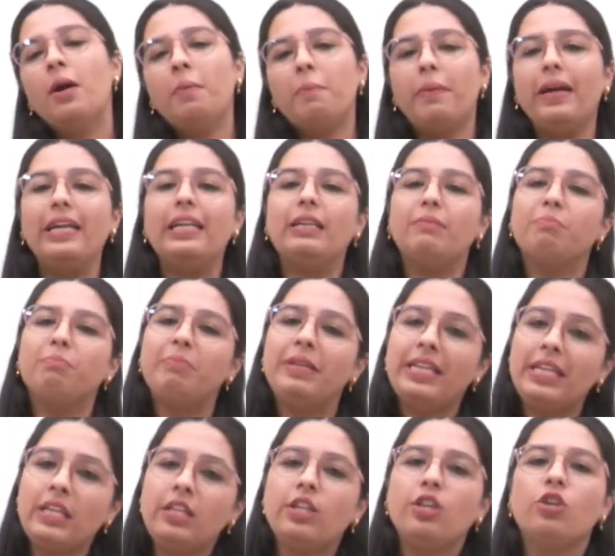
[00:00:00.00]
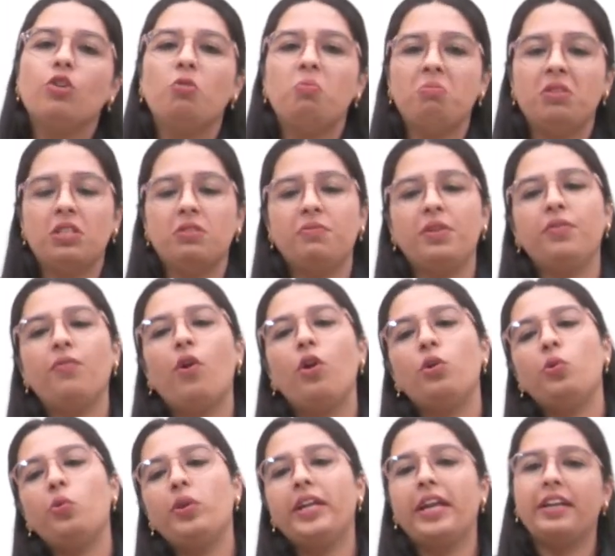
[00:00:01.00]
but being humans, we
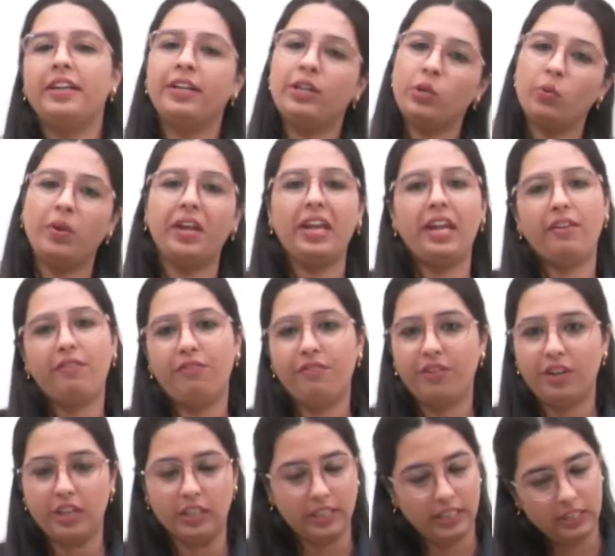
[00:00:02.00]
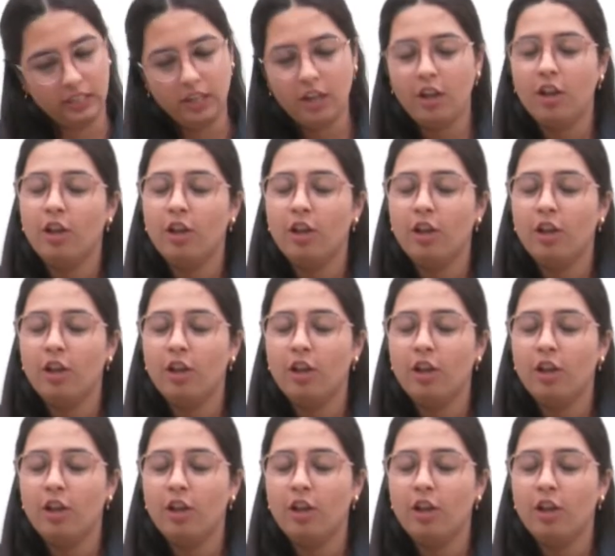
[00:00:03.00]
want to get into everything.